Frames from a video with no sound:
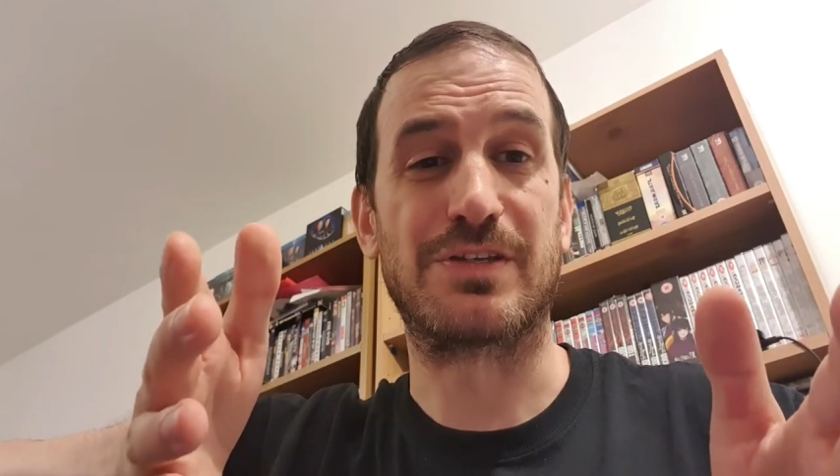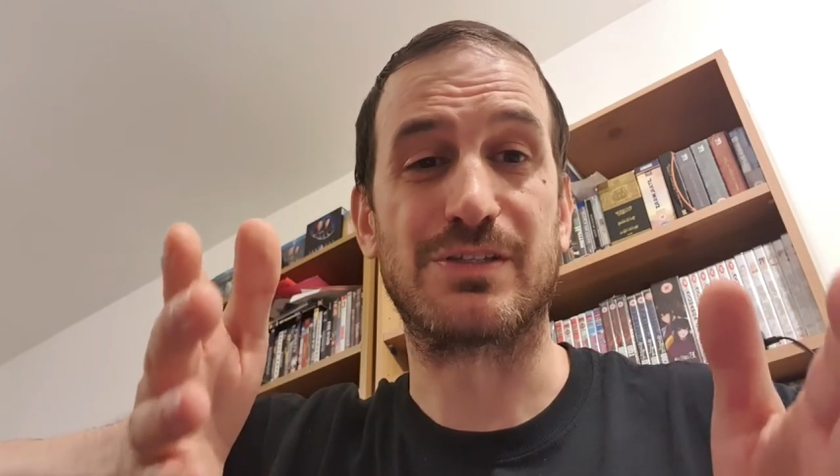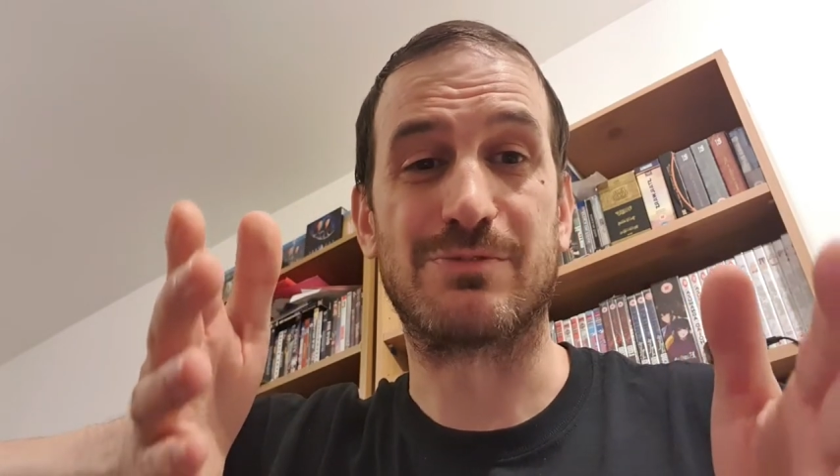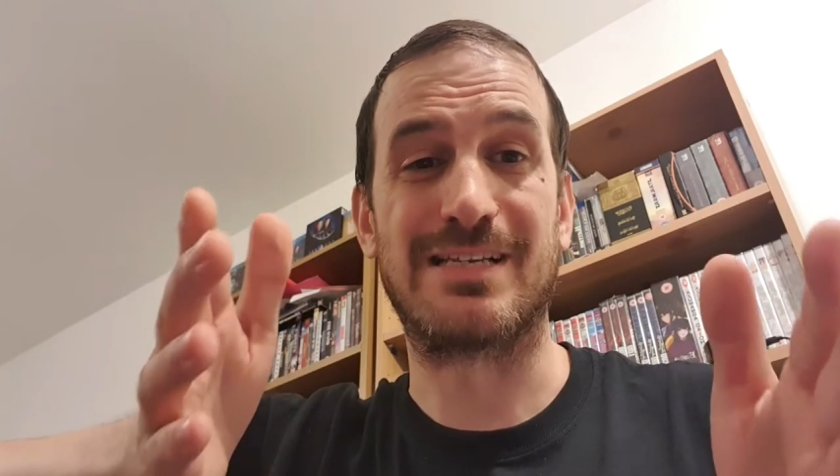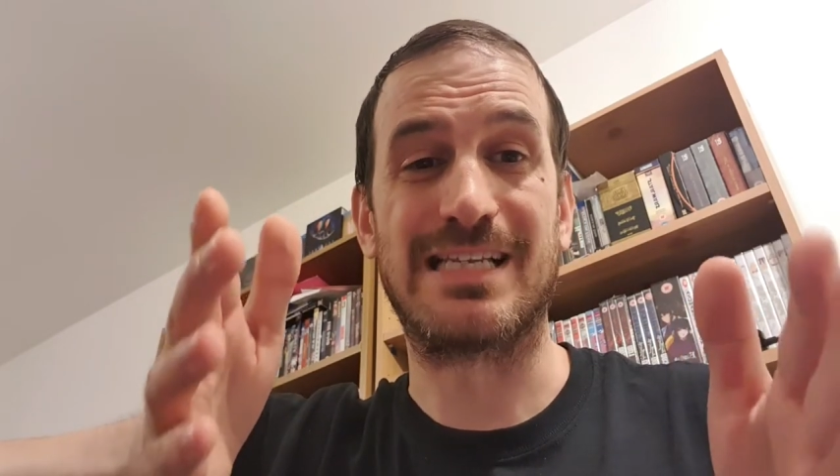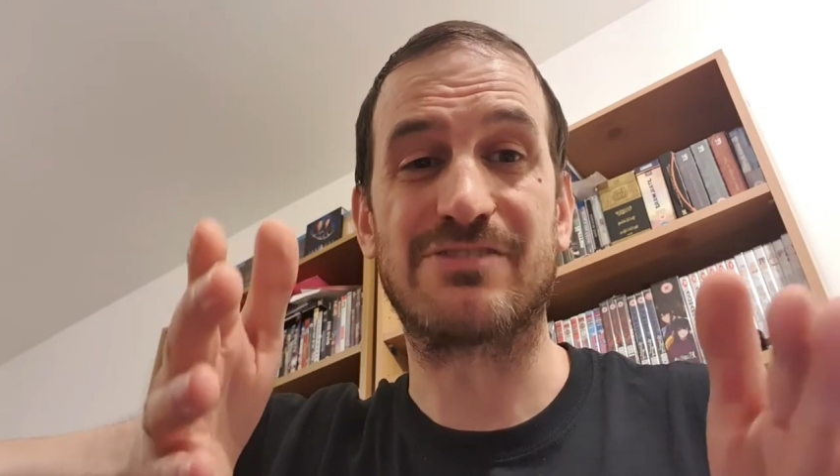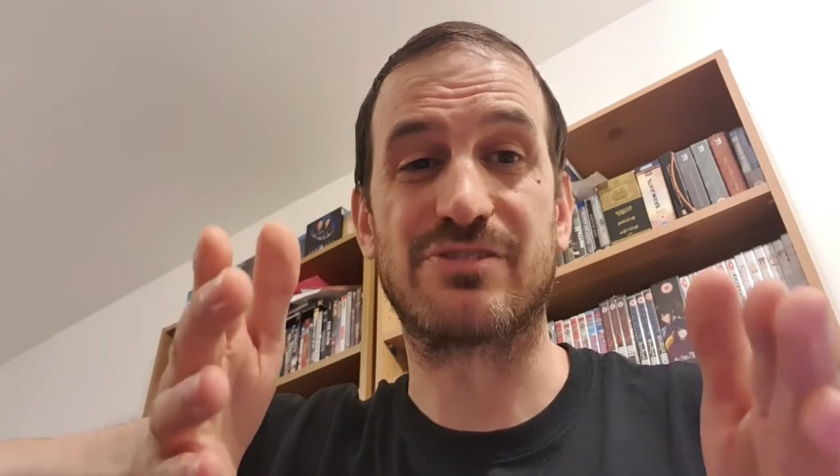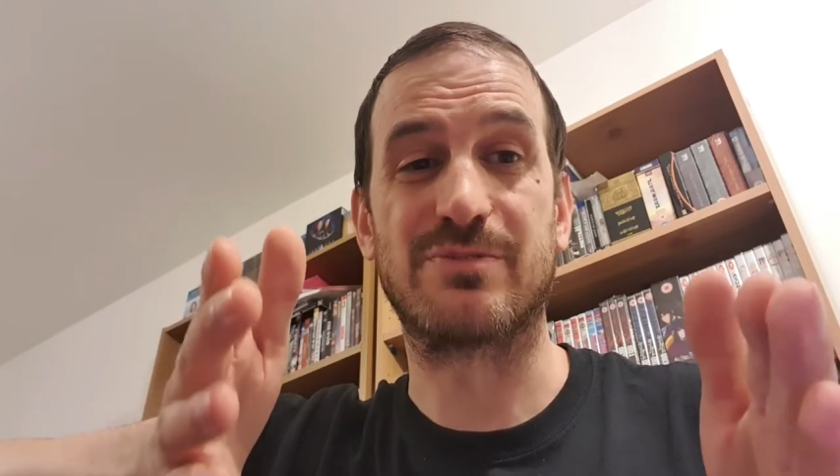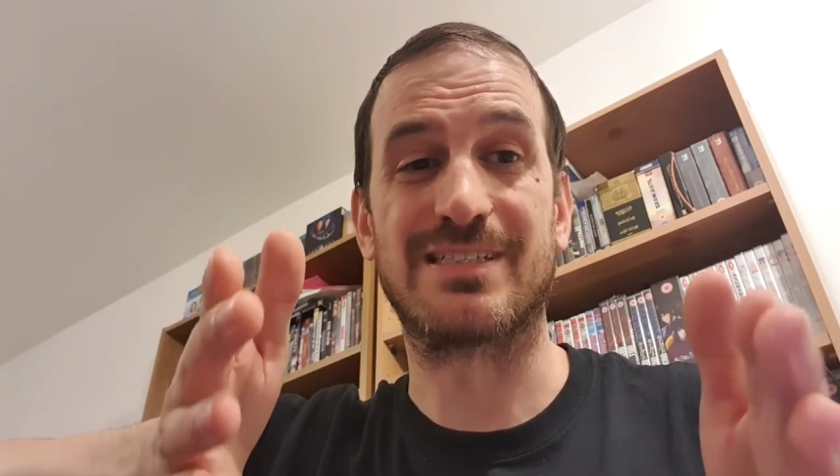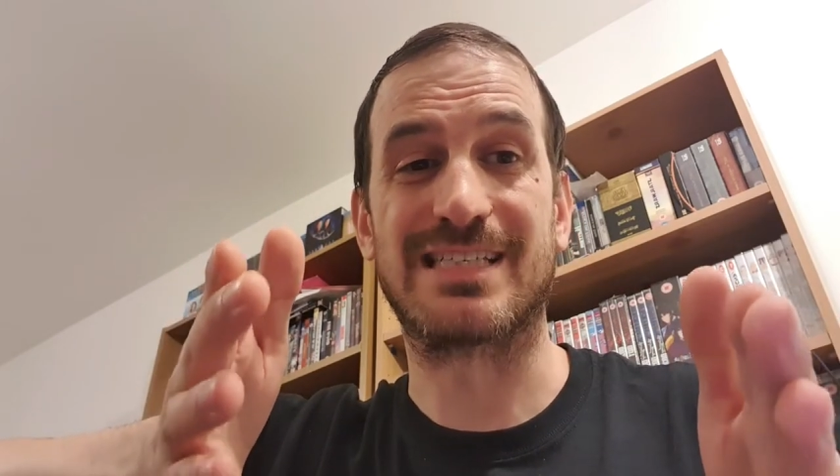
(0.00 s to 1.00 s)
Because we
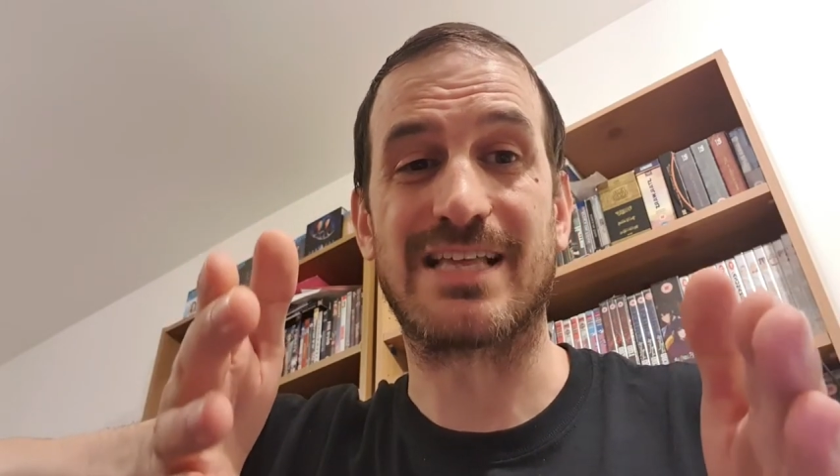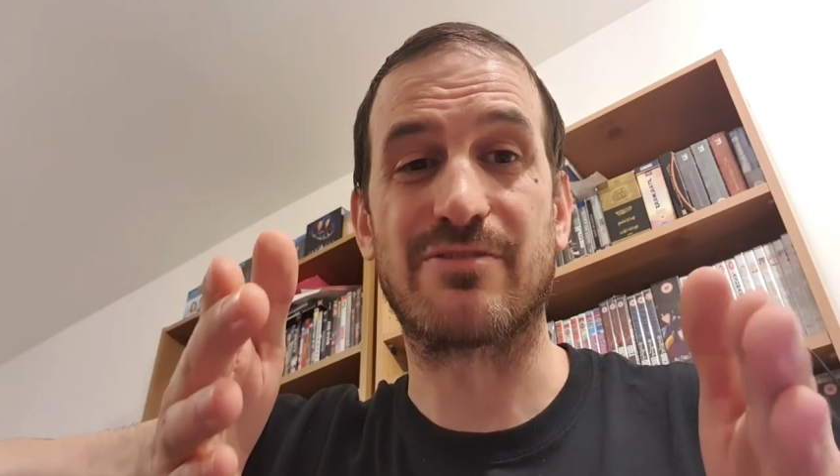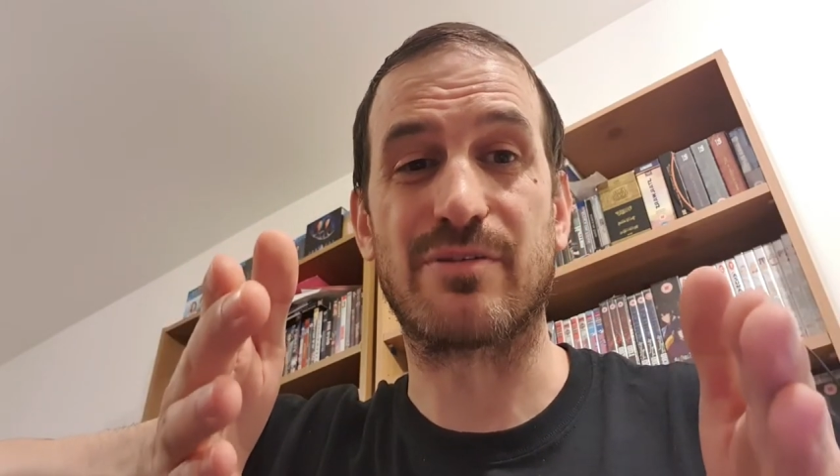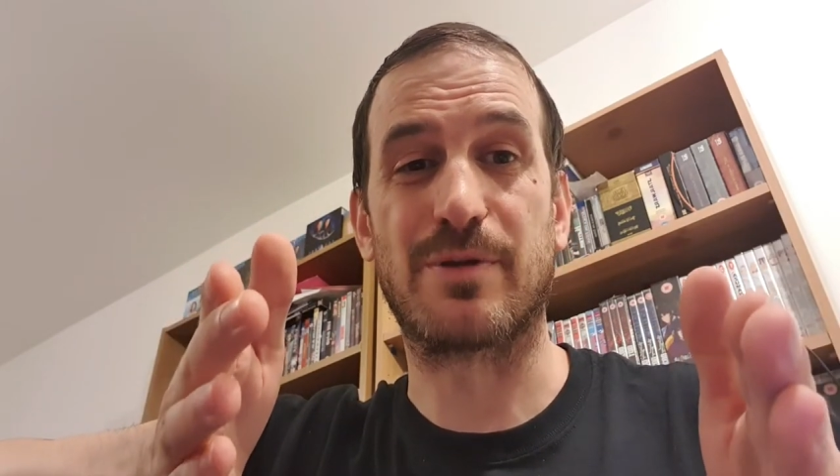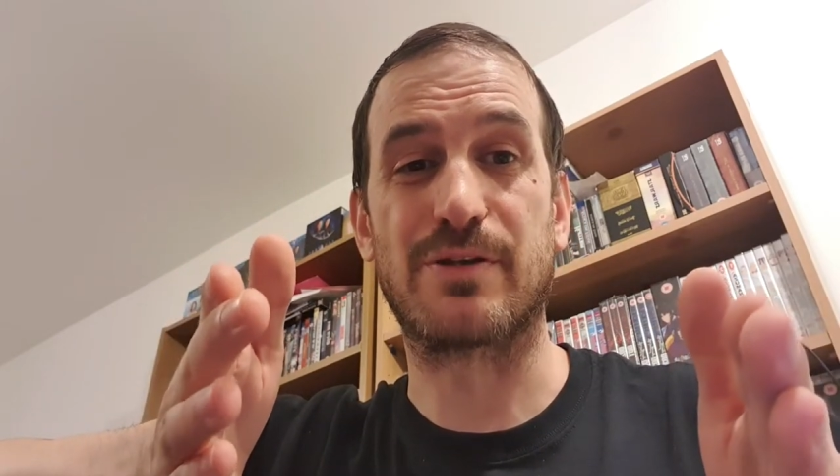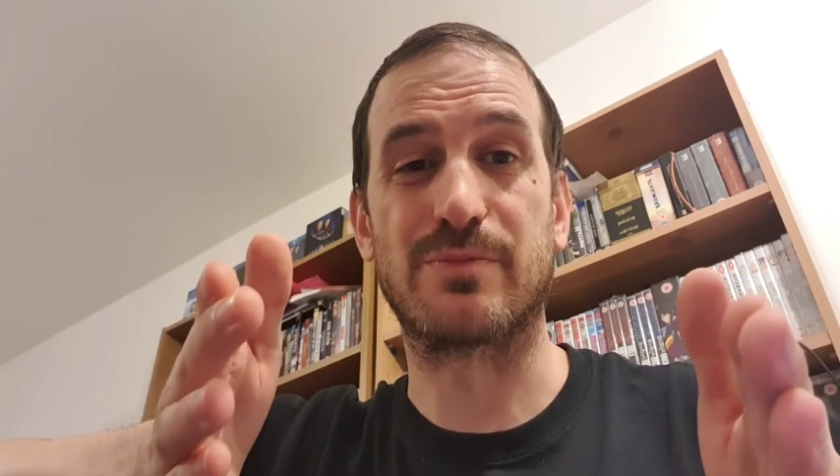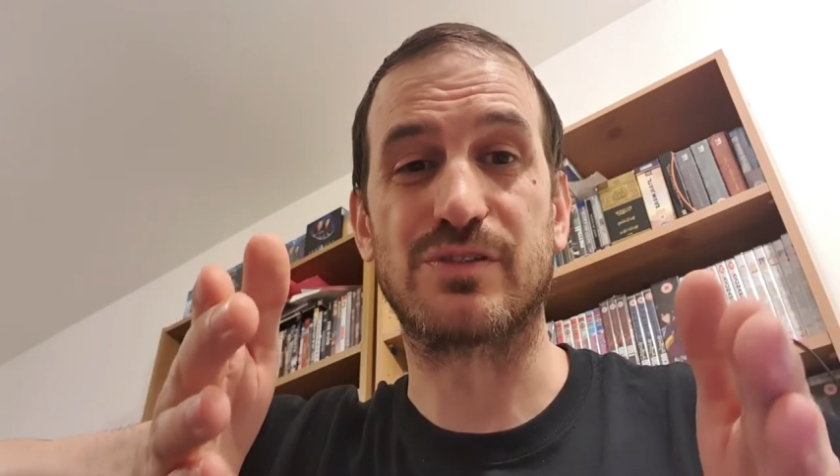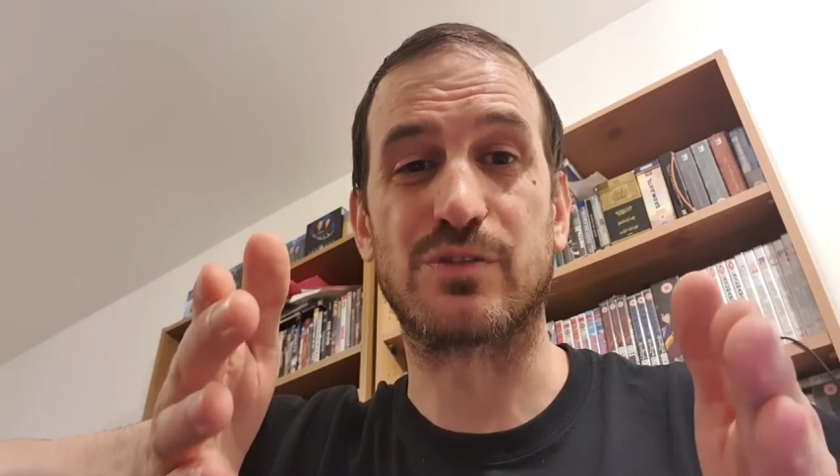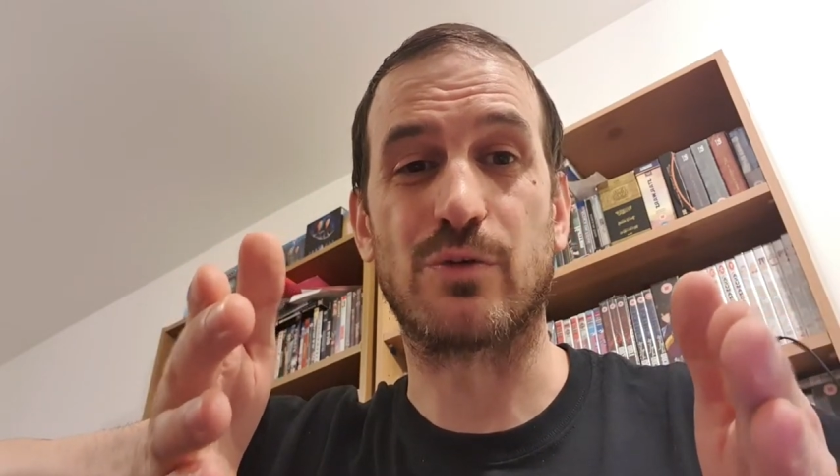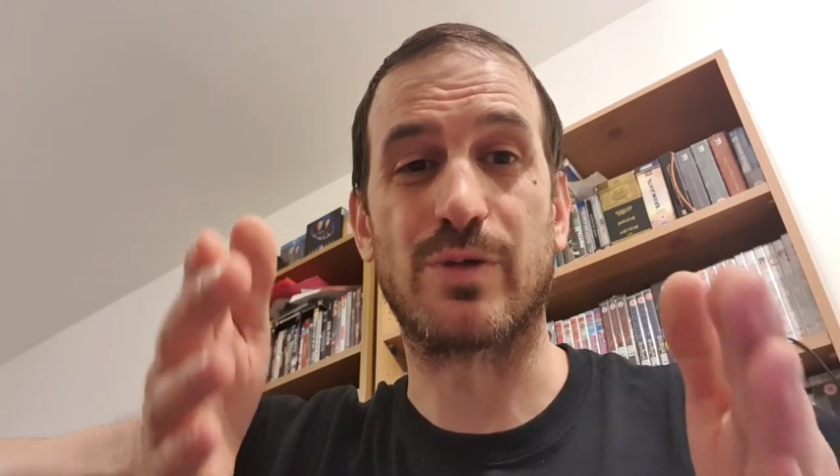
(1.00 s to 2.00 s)
literally were together at the Pokemon store.